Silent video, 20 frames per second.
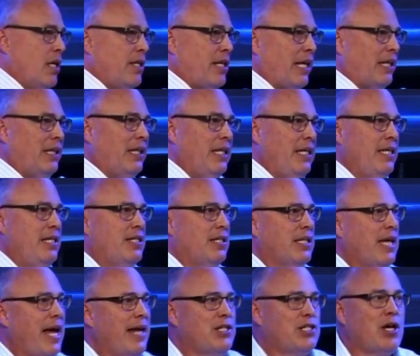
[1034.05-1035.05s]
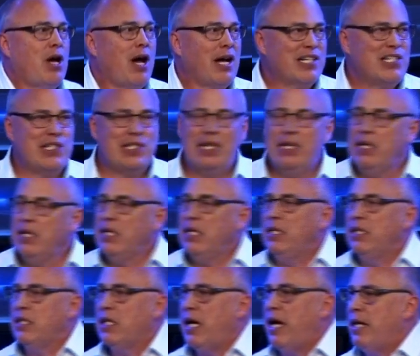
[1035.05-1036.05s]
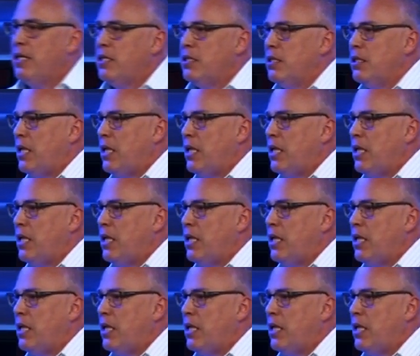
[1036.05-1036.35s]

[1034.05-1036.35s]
that lead to that toxicity, that,